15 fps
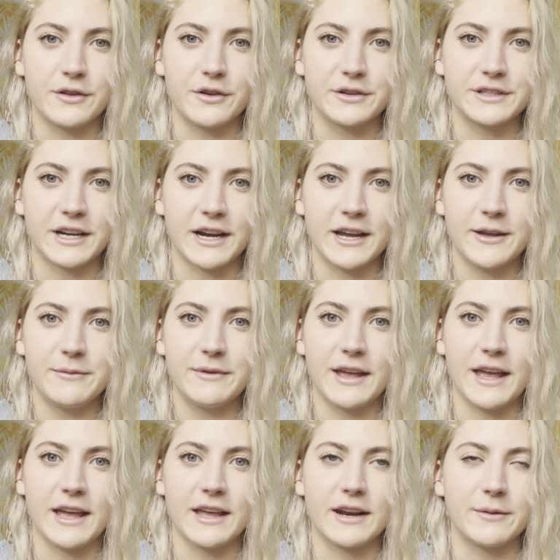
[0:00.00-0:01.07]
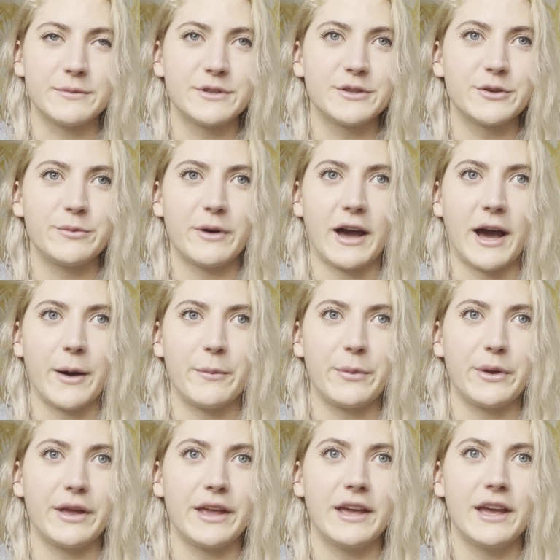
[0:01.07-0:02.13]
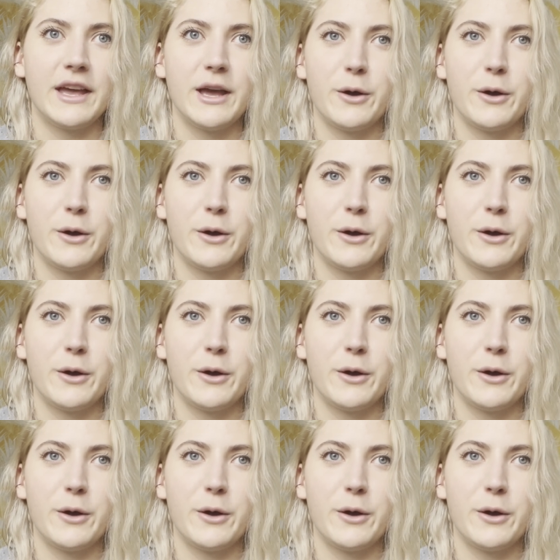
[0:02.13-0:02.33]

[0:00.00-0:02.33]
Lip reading: long time, and I'm super happy.